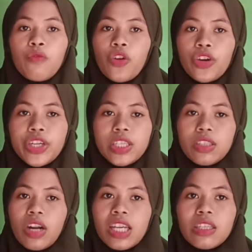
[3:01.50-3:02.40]
for the
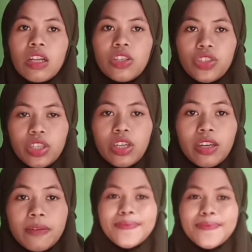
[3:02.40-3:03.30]
translator.
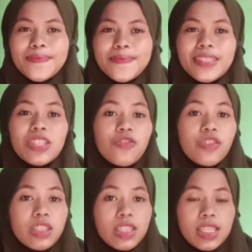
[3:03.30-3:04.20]
The
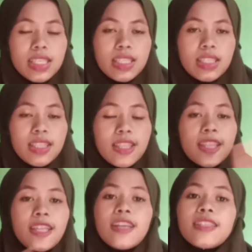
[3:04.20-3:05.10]
first is the
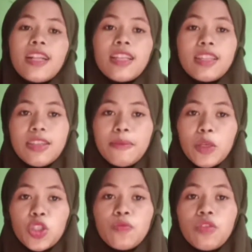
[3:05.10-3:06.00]
translator
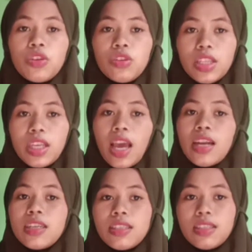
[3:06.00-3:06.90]
must fully
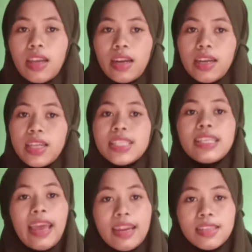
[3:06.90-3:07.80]
understand the
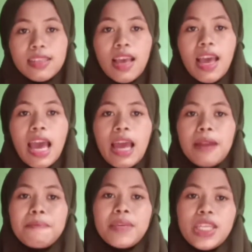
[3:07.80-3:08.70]
sense
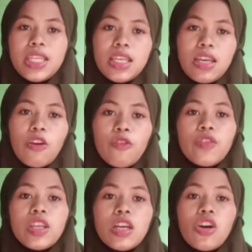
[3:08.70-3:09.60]
and meaning of
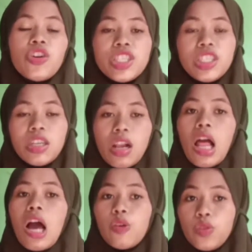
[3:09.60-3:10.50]
the original
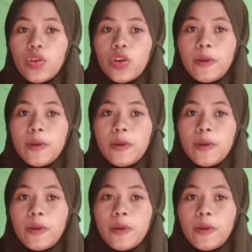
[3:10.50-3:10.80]
author.